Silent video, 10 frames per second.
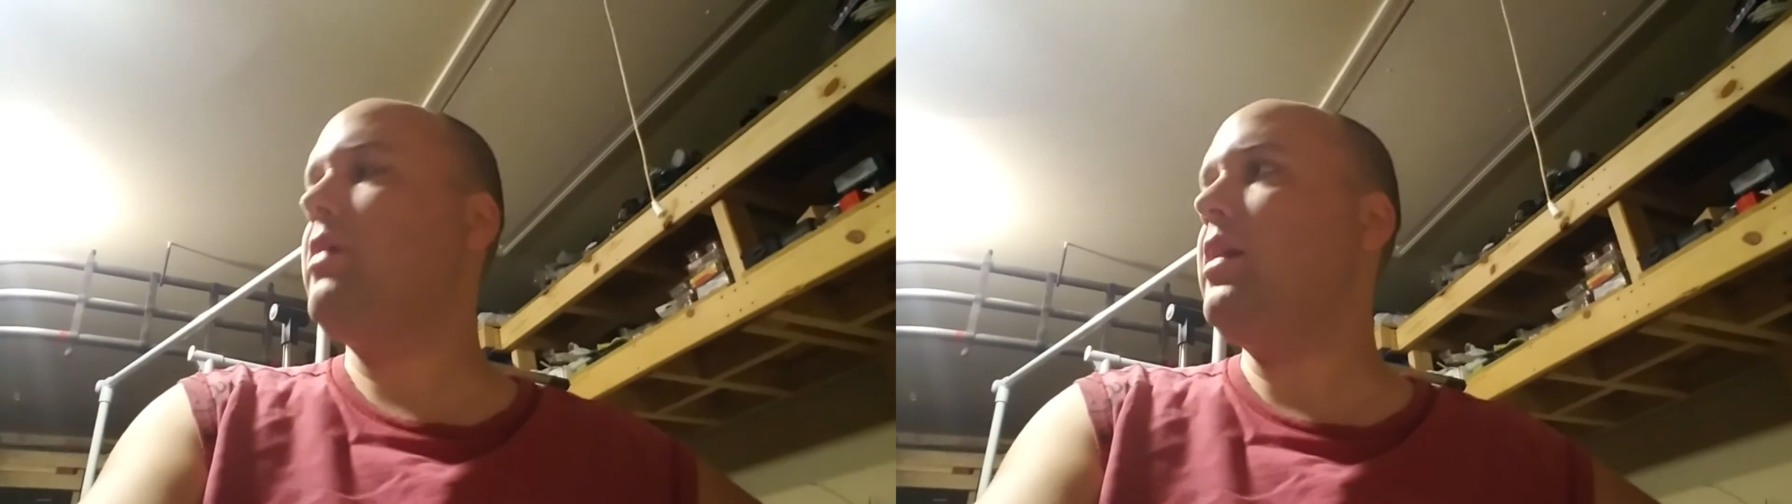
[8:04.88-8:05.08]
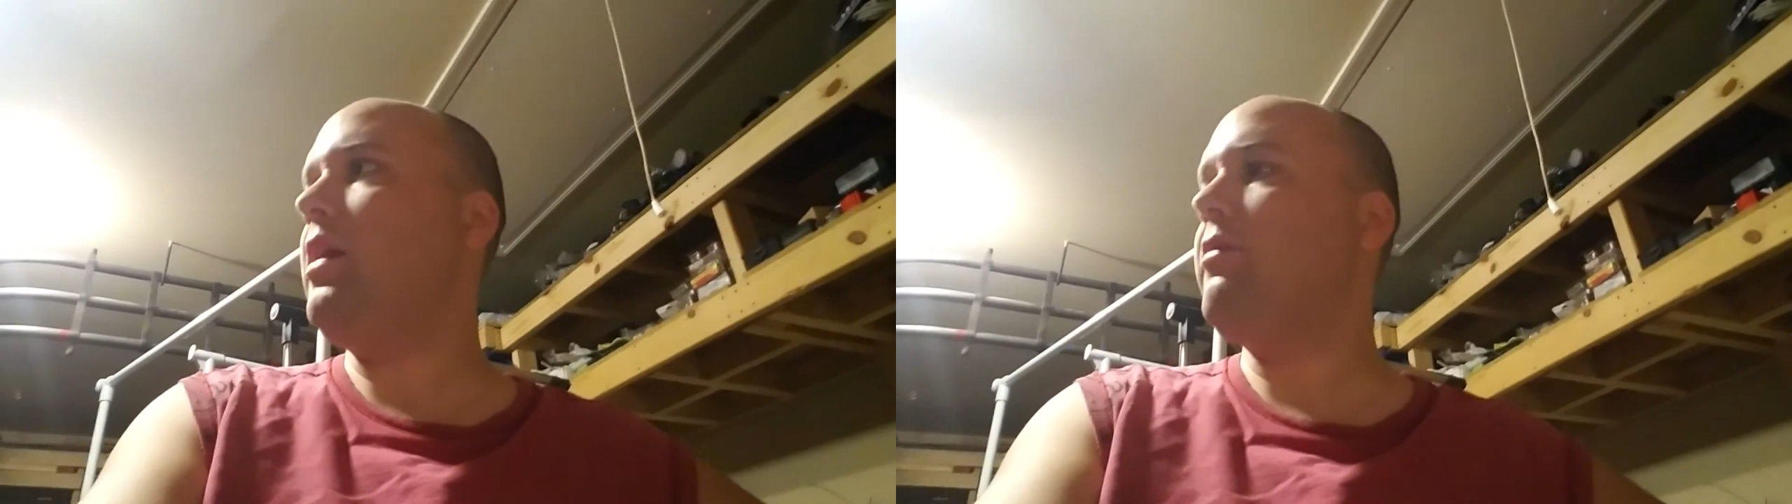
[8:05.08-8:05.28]

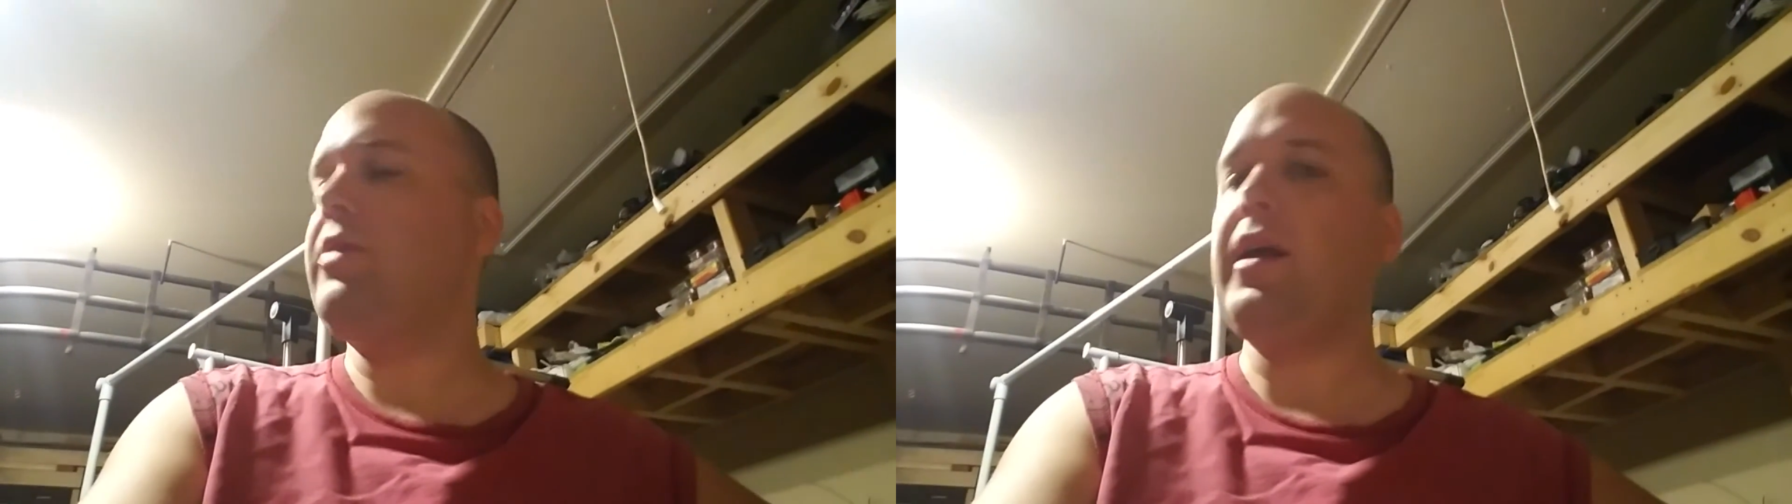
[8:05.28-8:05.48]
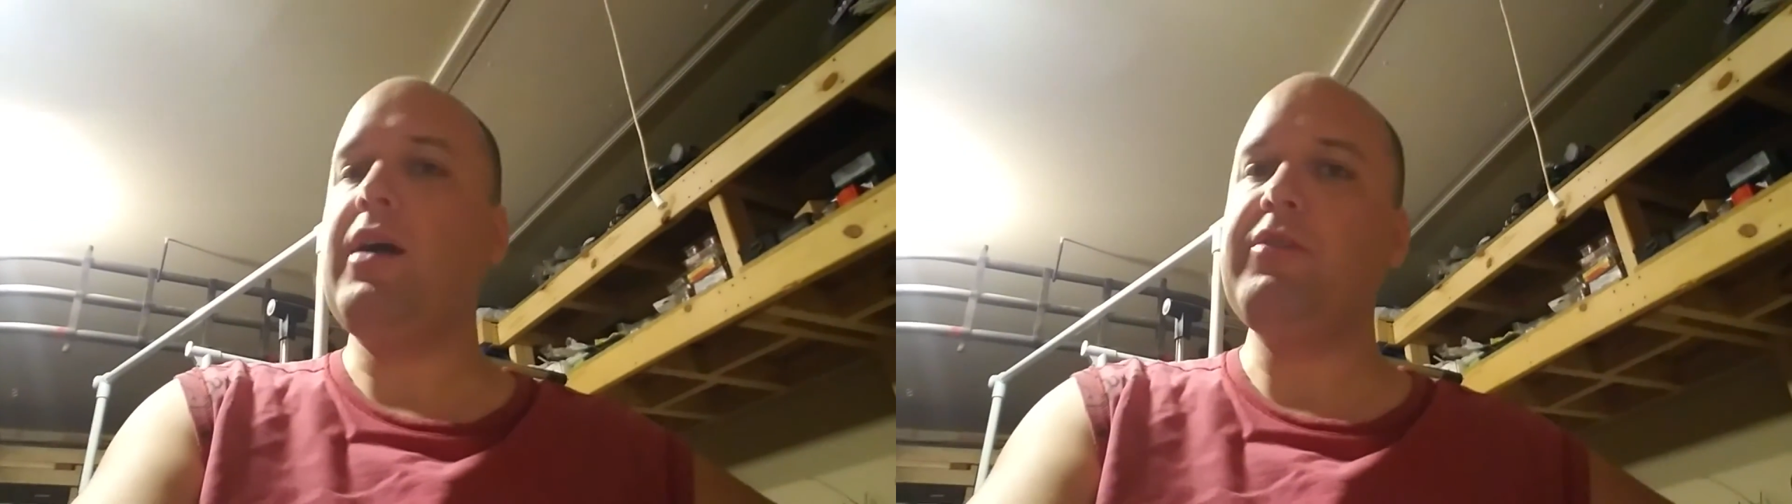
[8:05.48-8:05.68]
getting
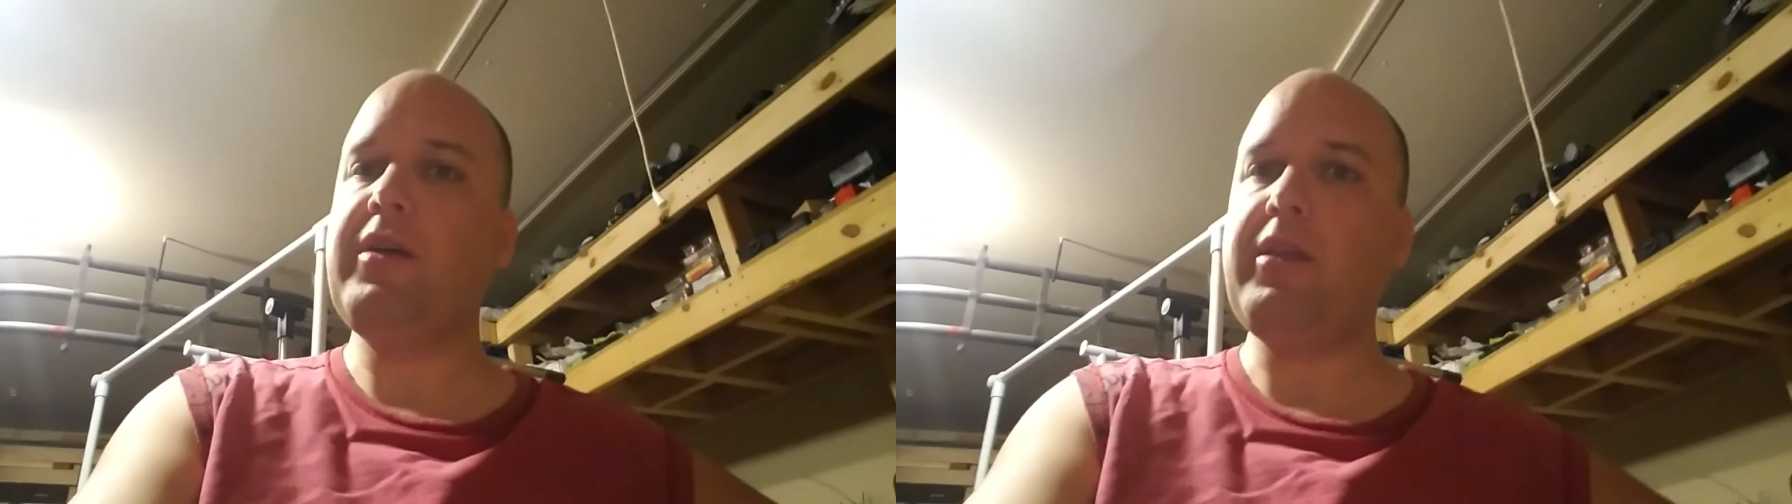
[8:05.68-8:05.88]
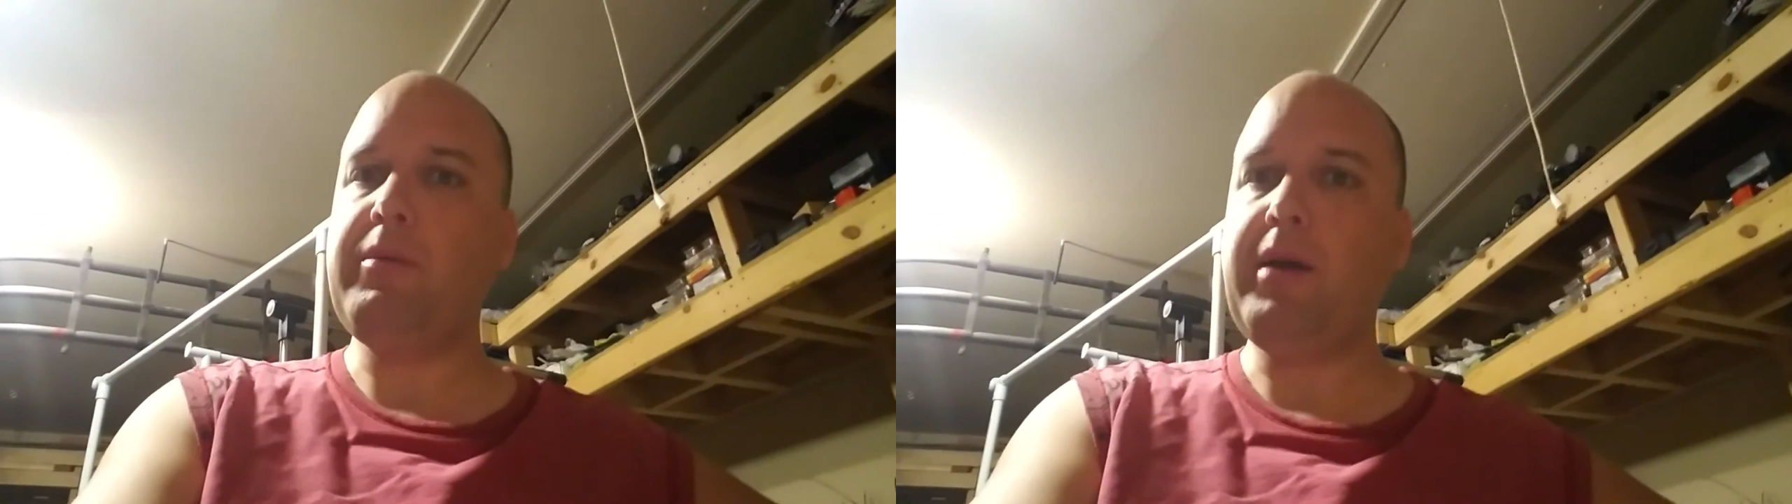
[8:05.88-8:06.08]
everything else
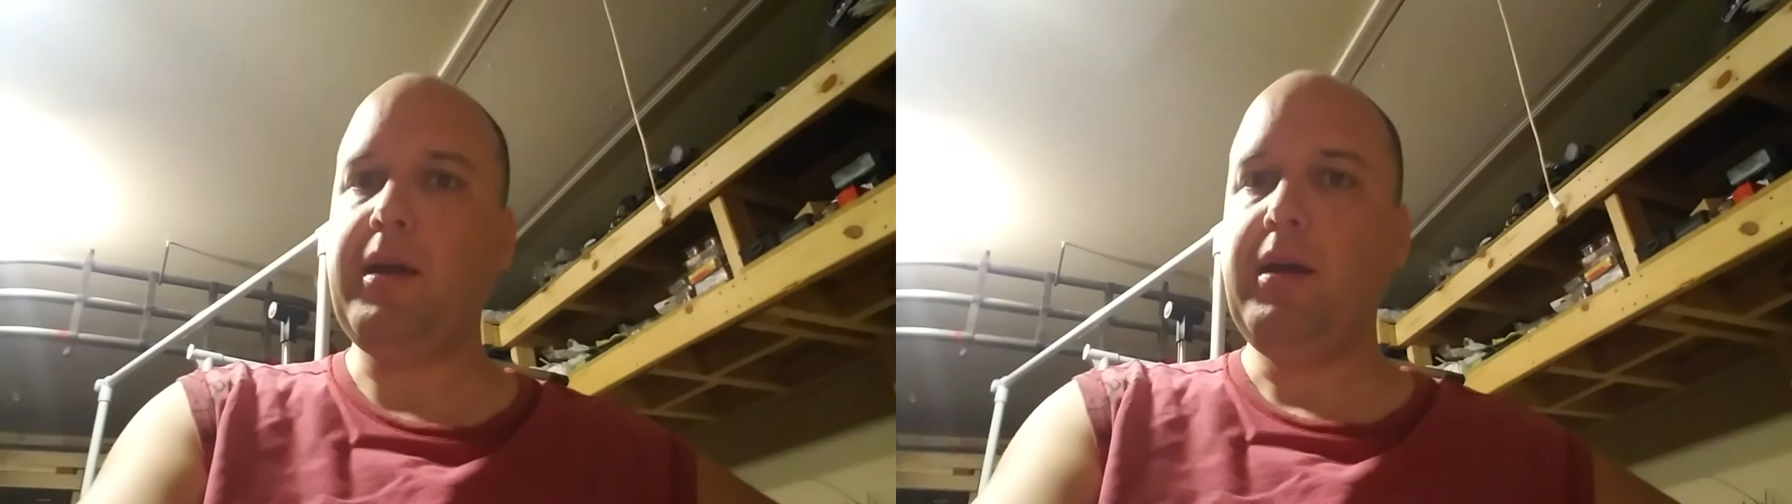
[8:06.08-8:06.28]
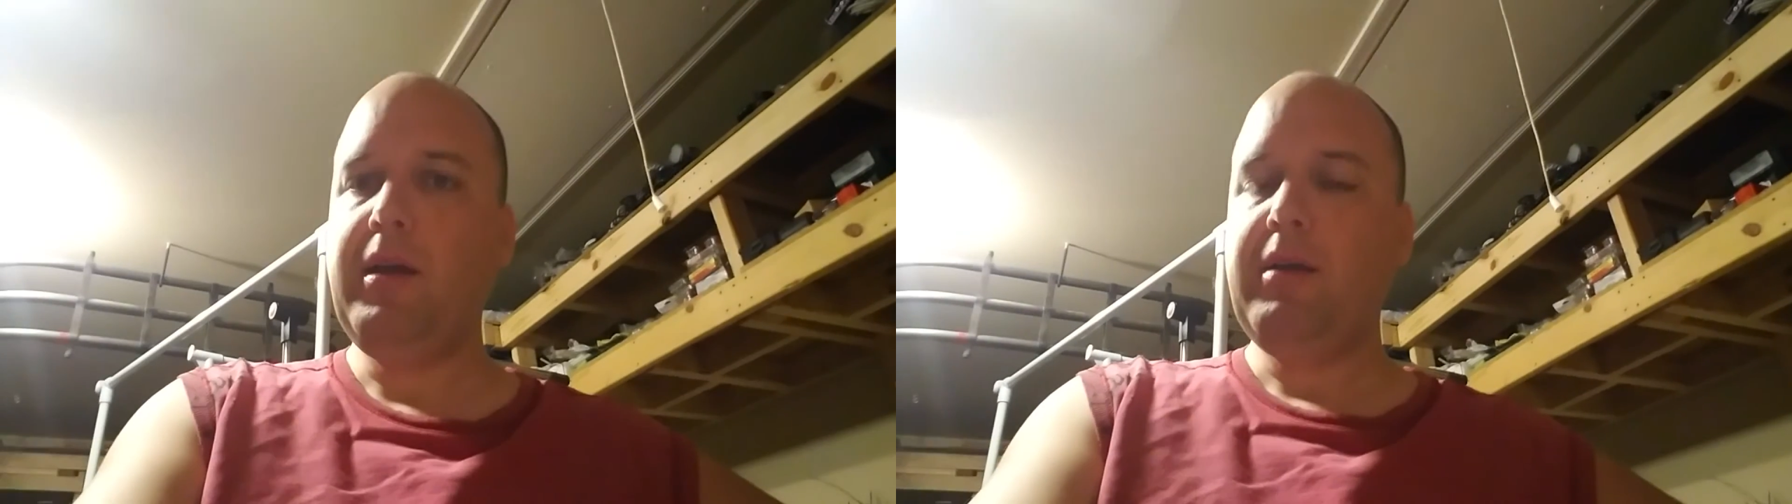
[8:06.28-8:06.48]
out of the way.